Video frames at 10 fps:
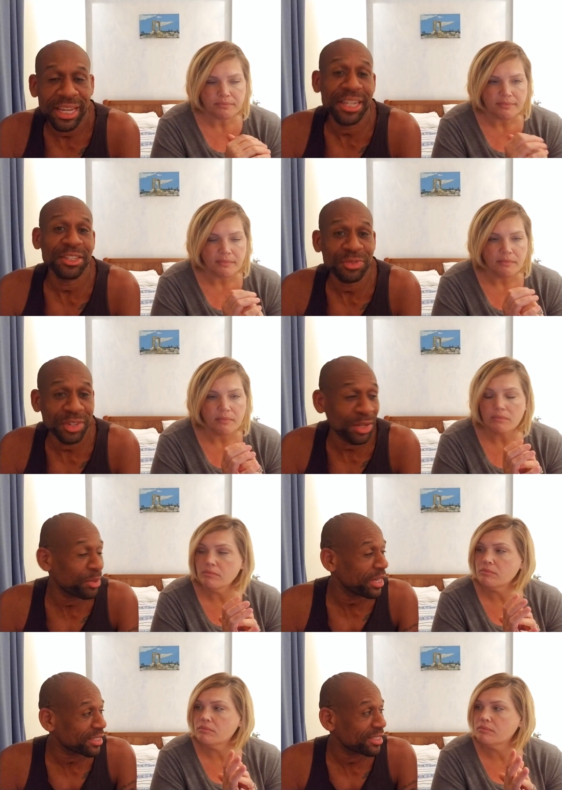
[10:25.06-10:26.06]
Speaker 1: and it's funny
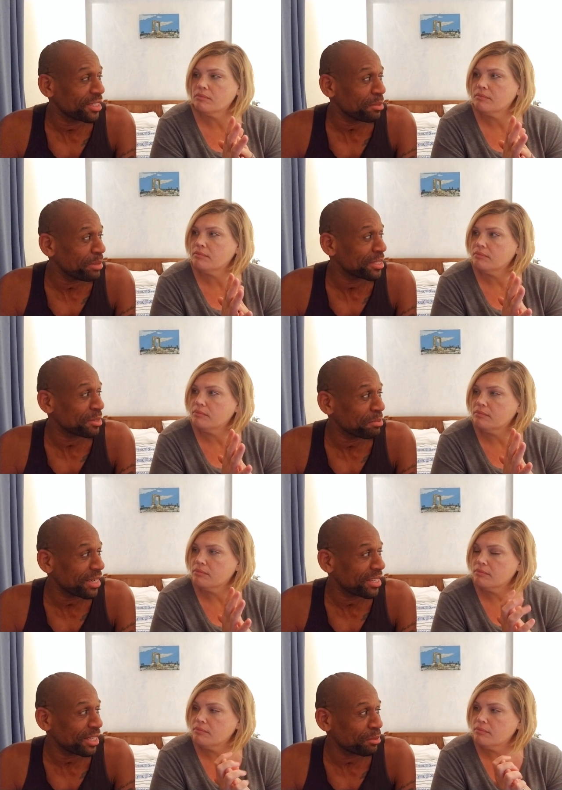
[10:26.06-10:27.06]
we actually uh, met
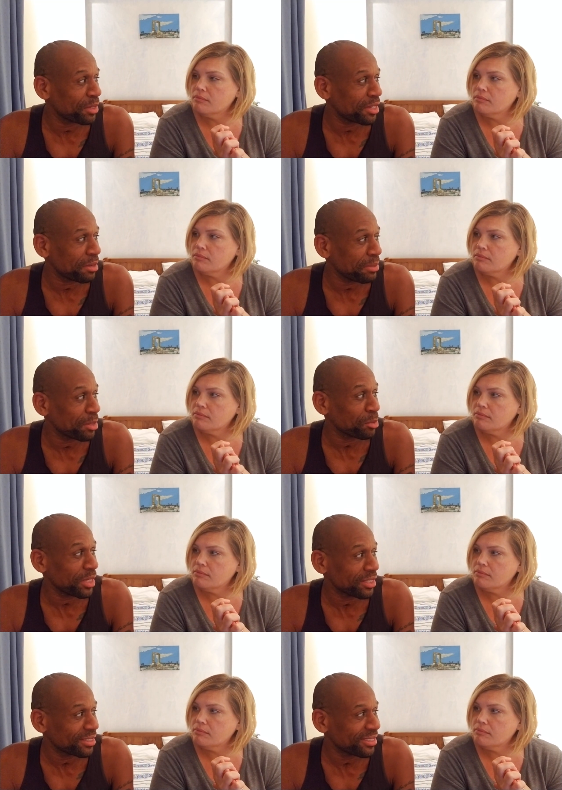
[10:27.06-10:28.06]
somebody that we uh, met in
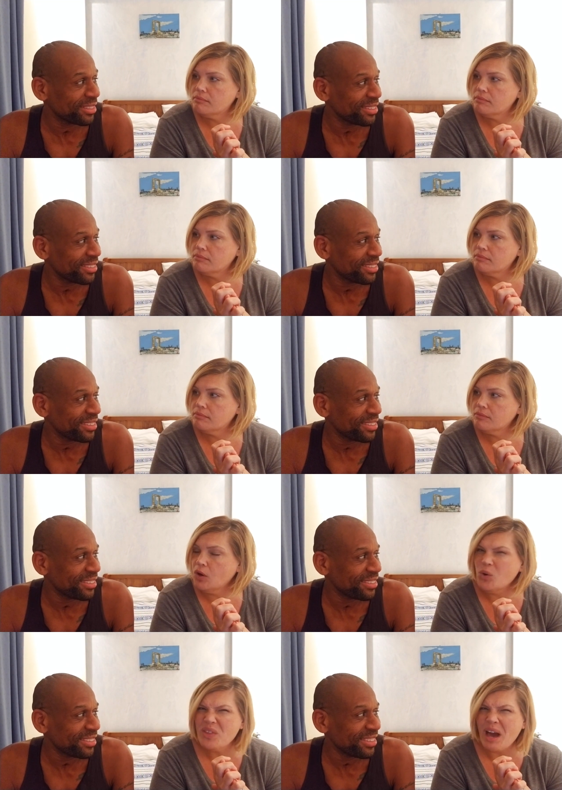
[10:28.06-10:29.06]
wales
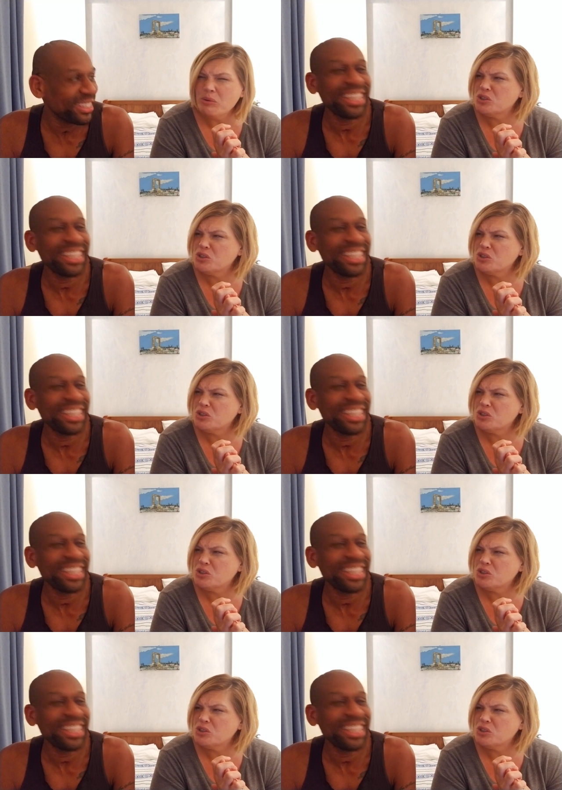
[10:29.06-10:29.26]
Speaker 2: Oh, that was